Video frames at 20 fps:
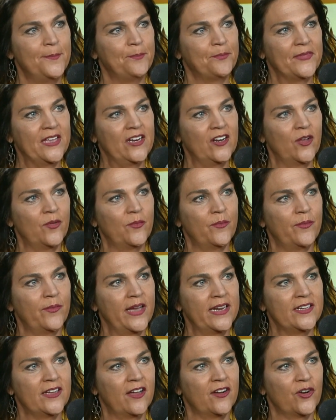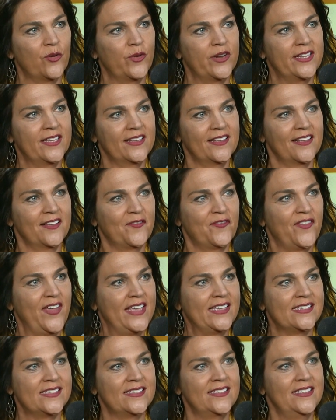you know, my daughter would
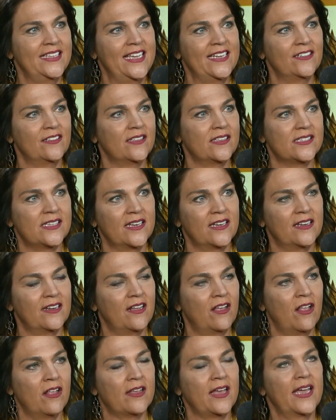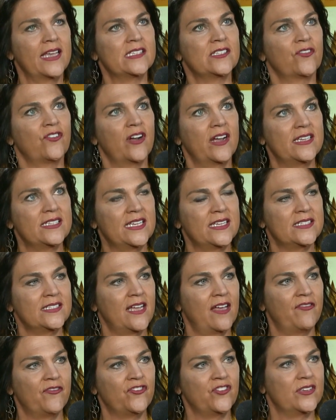face needles and all kinds of crazy
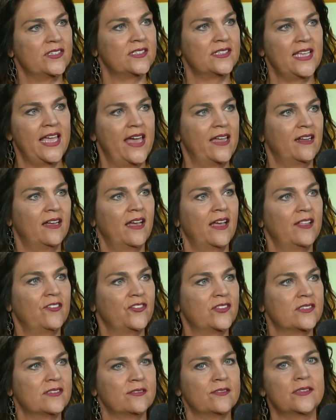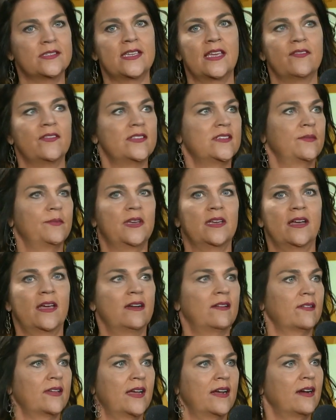stuff just head on. Just give it to me. I
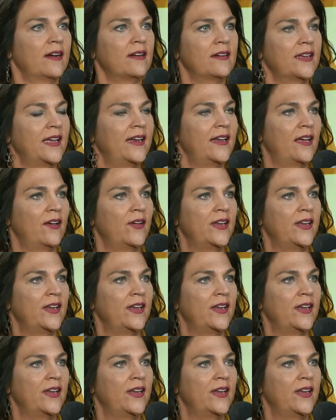don't care. You know,